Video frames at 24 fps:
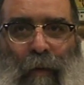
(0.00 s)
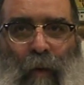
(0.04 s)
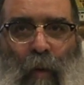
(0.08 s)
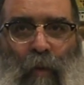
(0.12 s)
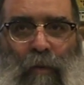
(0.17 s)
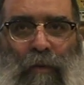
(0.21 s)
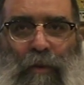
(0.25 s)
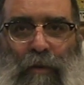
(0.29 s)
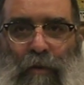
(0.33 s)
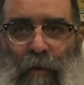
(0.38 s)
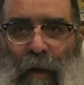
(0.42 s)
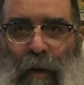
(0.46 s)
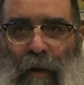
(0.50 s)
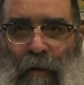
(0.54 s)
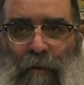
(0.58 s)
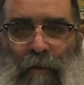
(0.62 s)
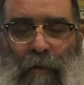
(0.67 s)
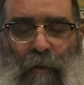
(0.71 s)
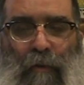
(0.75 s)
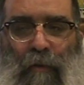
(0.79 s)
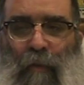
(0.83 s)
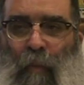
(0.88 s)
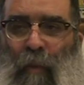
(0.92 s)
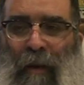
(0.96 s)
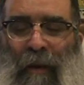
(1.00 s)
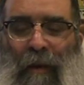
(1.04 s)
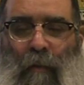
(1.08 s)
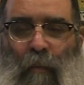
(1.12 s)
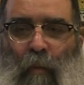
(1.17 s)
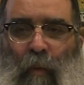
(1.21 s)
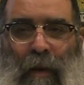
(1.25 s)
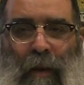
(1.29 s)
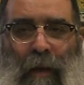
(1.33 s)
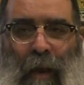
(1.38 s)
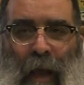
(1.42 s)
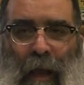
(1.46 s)
Austrian Jews, we,
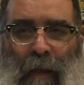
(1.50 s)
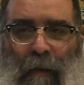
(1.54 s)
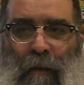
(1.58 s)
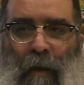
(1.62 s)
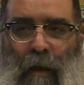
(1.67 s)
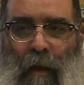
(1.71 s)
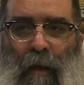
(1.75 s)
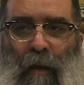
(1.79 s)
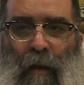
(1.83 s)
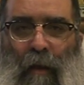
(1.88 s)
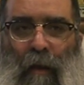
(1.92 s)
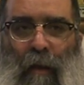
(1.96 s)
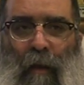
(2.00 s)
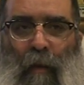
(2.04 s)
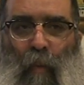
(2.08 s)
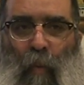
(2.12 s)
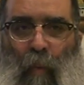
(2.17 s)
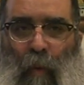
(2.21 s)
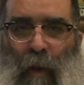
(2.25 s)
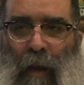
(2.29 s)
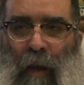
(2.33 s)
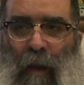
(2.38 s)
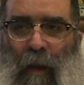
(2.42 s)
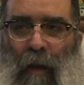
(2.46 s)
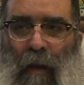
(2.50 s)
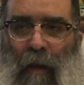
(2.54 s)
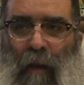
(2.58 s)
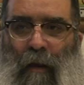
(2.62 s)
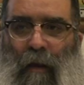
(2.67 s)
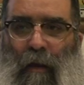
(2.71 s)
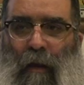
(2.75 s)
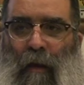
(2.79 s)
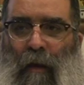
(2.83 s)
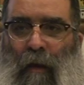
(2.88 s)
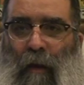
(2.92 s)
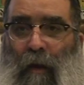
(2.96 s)
we're not. We
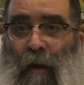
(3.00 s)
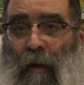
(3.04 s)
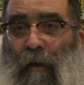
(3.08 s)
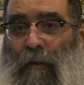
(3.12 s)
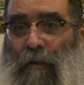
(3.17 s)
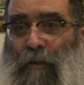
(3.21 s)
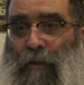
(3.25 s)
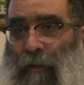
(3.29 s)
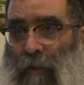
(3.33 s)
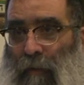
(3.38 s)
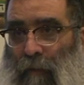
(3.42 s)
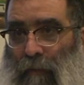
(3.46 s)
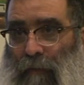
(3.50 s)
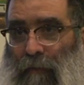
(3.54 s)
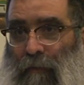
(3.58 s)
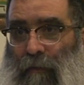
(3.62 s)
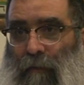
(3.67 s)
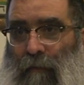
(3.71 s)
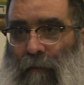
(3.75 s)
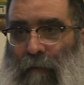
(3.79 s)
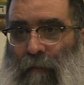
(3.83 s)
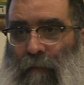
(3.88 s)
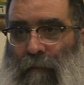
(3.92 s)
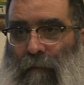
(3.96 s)
are Jews.